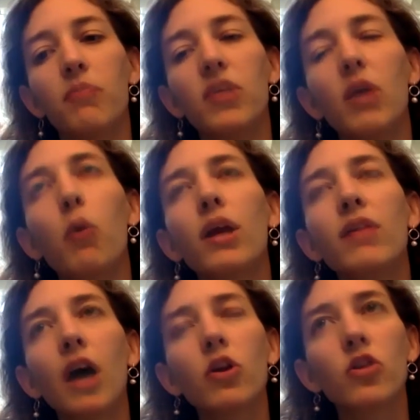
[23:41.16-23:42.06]
One of the
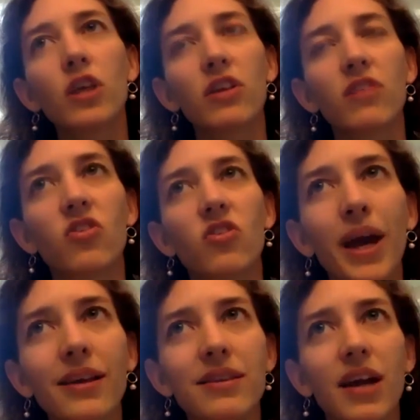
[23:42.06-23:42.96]
other things on the
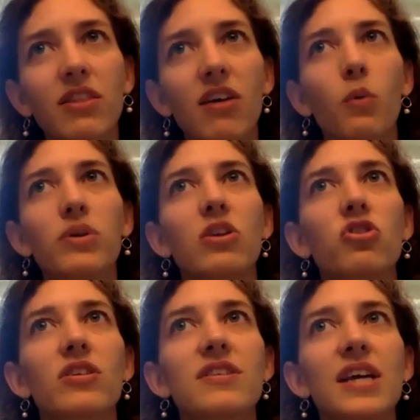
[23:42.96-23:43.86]
space that I thought was
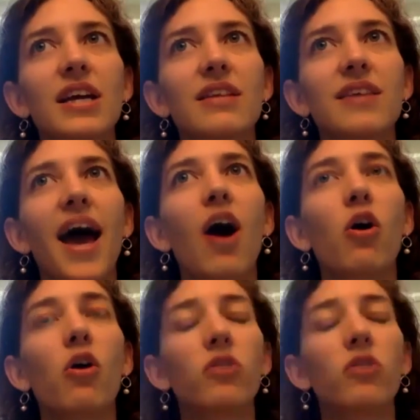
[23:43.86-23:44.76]
interesting is
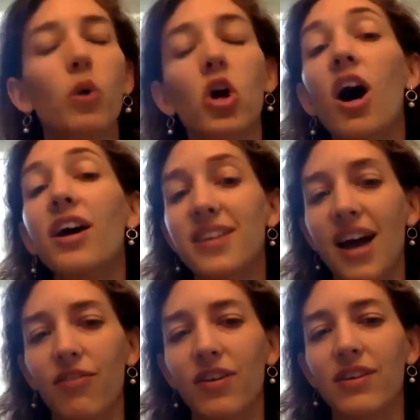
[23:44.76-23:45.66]
how there were
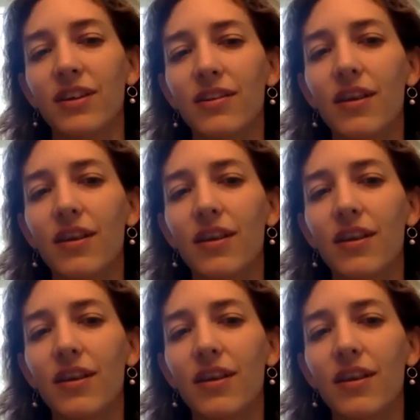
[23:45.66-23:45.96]
contact visits.